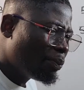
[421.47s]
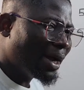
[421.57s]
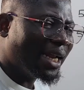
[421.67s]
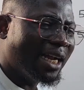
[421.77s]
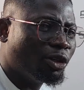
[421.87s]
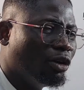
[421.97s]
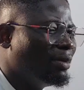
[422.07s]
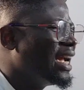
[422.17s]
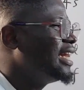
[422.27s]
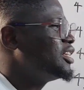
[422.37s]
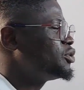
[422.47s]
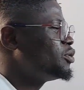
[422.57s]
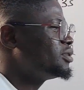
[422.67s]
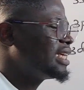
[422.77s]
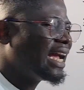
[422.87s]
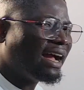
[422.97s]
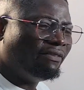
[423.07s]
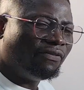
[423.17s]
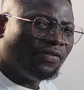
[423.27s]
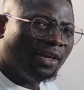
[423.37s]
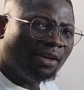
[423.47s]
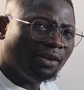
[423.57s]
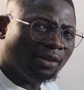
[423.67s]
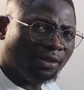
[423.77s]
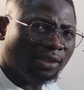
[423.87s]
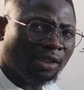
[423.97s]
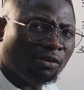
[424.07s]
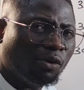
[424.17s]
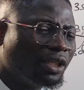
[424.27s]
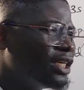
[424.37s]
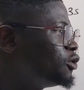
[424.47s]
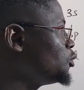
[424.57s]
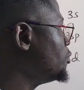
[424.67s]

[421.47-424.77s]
up an atom, electrons are filled what into